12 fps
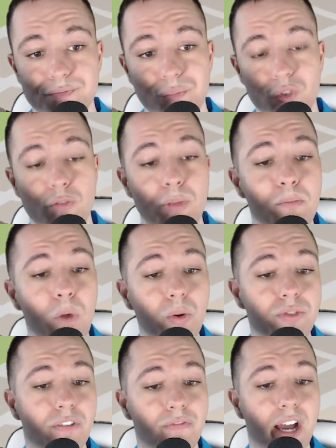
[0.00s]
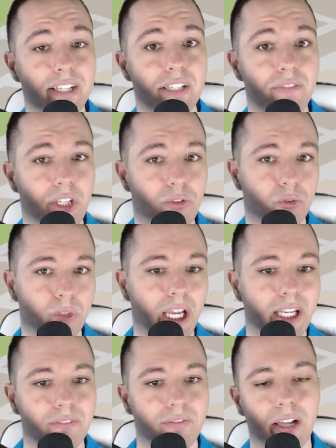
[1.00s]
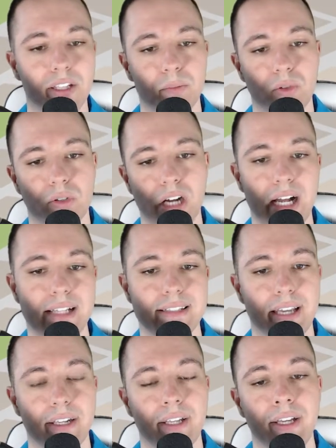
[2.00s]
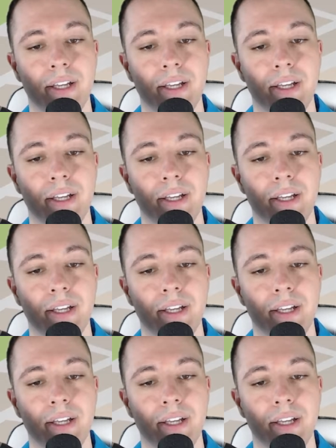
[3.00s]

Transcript: To be most effective in creating valuable content,